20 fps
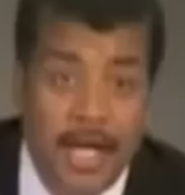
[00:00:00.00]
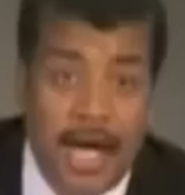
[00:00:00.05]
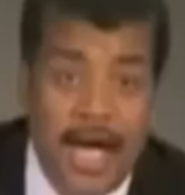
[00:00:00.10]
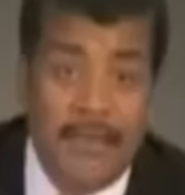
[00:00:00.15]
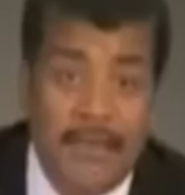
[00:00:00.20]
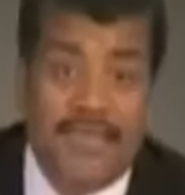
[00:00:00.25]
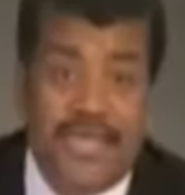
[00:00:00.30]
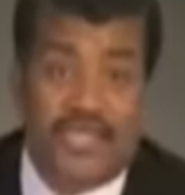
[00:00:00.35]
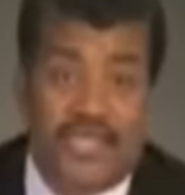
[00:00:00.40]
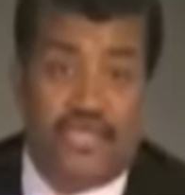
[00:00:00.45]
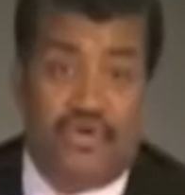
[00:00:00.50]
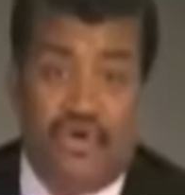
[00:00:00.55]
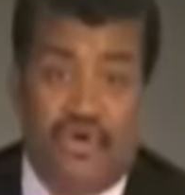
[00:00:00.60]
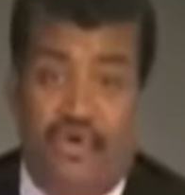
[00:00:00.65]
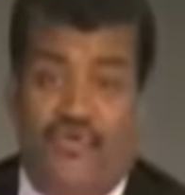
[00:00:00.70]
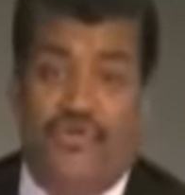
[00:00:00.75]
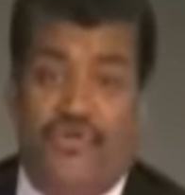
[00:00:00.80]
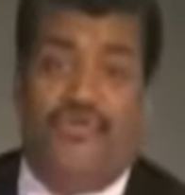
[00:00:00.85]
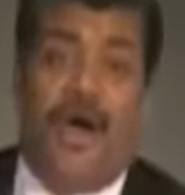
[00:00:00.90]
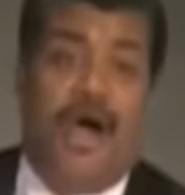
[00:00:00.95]
I would then turn
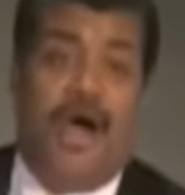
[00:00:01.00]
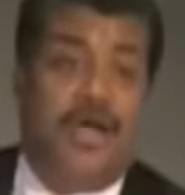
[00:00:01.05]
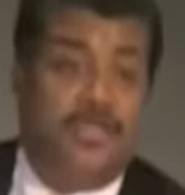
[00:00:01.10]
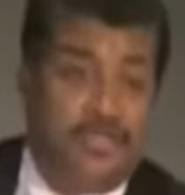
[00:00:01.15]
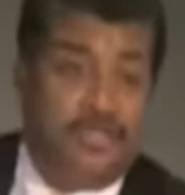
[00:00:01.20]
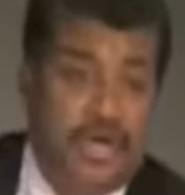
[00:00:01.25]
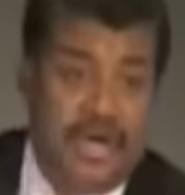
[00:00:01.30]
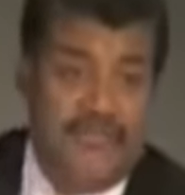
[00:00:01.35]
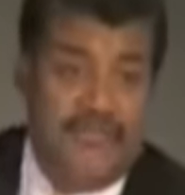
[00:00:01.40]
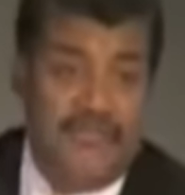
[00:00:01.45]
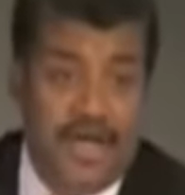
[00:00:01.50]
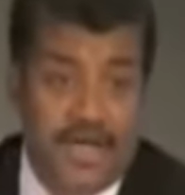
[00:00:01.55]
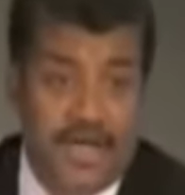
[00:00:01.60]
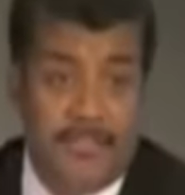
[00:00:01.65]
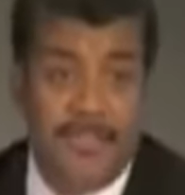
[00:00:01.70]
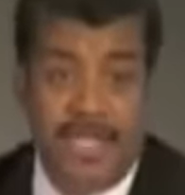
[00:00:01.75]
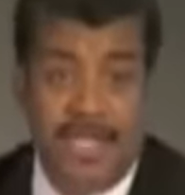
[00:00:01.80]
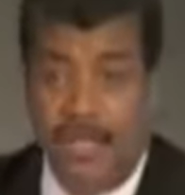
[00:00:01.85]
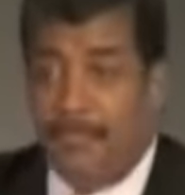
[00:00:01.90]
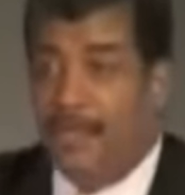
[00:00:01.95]
over the rock and try to find a
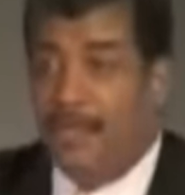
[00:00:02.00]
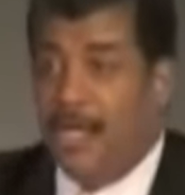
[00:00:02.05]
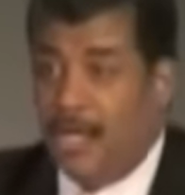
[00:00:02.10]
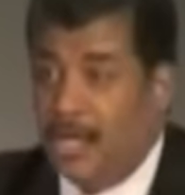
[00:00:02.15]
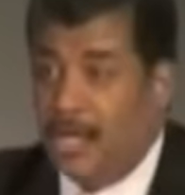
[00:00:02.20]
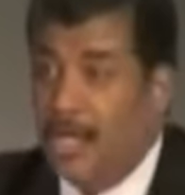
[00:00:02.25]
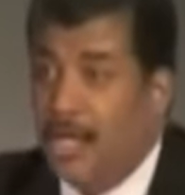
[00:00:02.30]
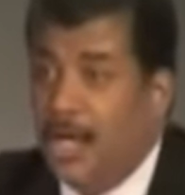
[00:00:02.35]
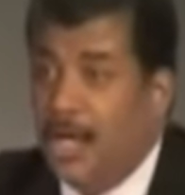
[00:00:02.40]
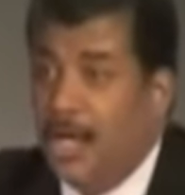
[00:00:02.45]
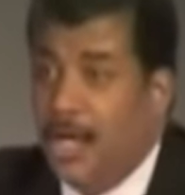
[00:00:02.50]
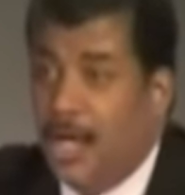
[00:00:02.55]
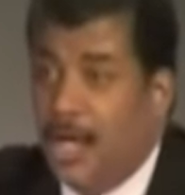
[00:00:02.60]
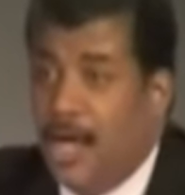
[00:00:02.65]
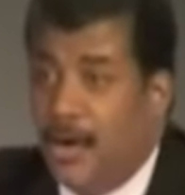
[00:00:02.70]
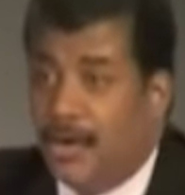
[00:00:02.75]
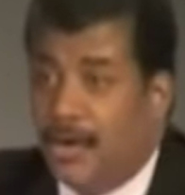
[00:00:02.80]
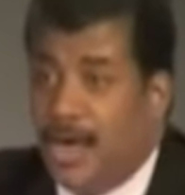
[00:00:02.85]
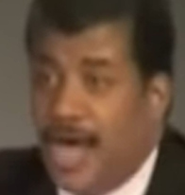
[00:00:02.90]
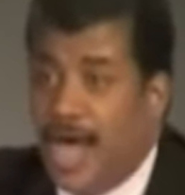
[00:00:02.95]
millipede,
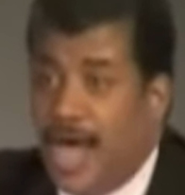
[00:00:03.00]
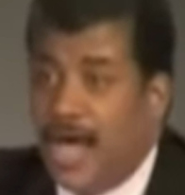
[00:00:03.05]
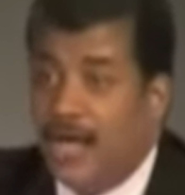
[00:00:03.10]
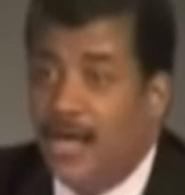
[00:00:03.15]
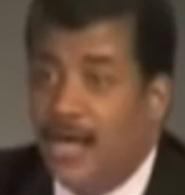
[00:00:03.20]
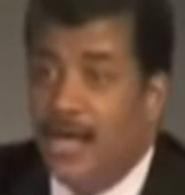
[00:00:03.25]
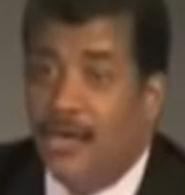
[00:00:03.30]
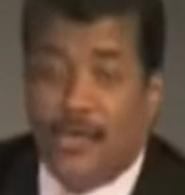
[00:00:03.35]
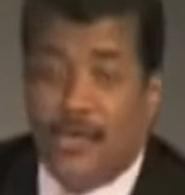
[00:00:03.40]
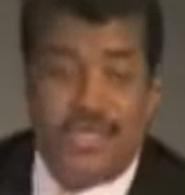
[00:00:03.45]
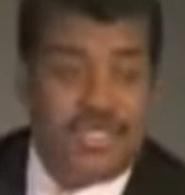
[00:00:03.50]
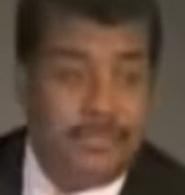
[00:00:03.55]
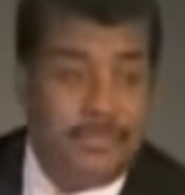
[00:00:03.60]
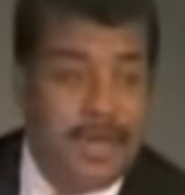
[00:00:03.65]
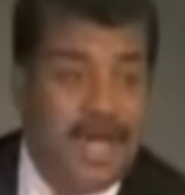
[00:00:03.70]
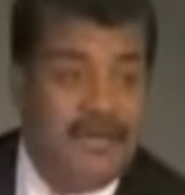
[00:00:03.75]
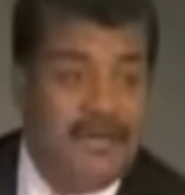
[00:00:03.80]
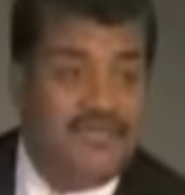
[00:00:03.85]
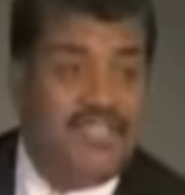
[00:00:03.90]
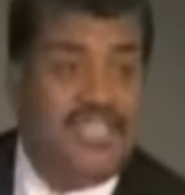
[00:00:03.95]
okay, or some
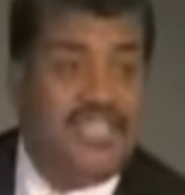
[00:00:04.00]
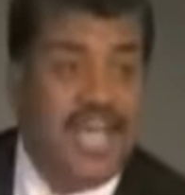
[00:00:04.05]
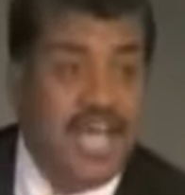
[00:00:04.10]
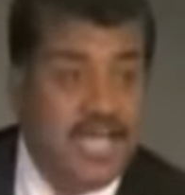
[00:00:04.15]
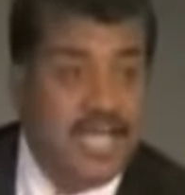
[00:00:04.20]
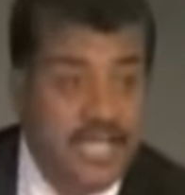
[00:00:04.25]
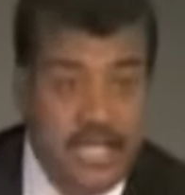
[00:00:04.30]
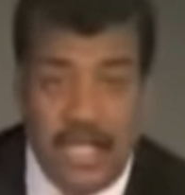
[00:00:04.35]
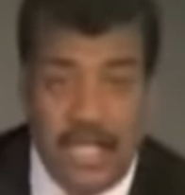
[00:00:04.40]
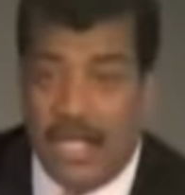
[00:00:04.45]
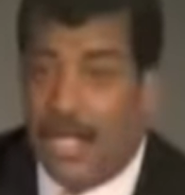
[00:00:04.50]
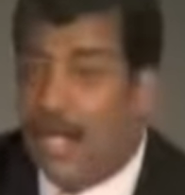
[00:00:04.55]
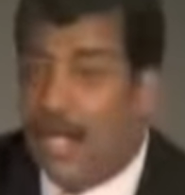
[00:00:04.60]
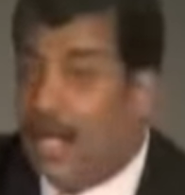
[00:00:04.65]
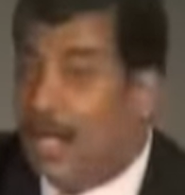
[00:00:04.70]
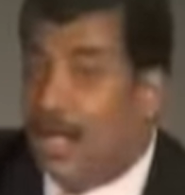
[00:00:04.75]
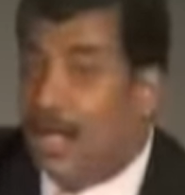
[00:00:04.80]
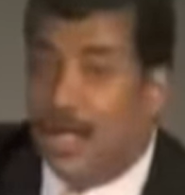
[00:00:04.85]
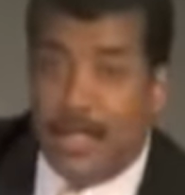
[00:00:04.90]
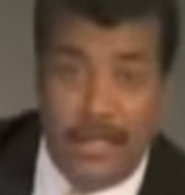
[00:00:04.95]
kind of
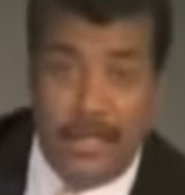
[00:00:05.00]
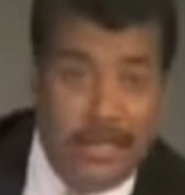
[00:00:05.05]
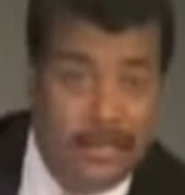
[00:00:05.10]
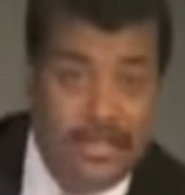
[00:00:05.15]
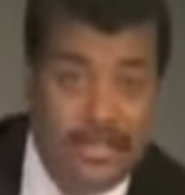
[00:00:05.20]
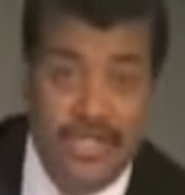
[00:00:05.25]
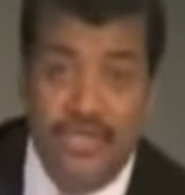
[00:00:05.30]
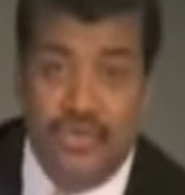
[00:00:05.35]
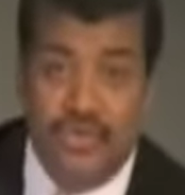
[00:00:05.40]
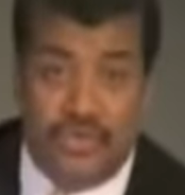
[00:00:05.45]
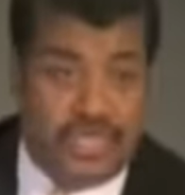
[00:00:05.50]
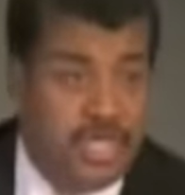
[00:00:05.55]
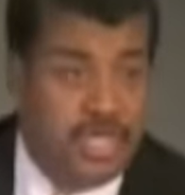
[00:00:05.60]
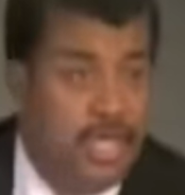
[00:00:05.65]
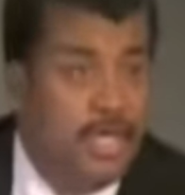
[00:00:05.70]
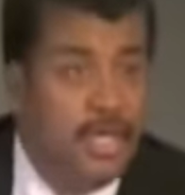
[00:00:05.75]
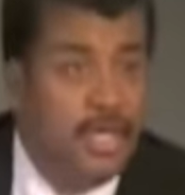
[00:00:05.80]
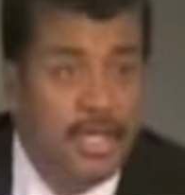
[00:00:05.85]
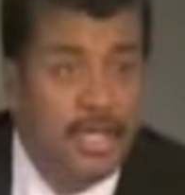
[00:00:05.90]
deadly newt,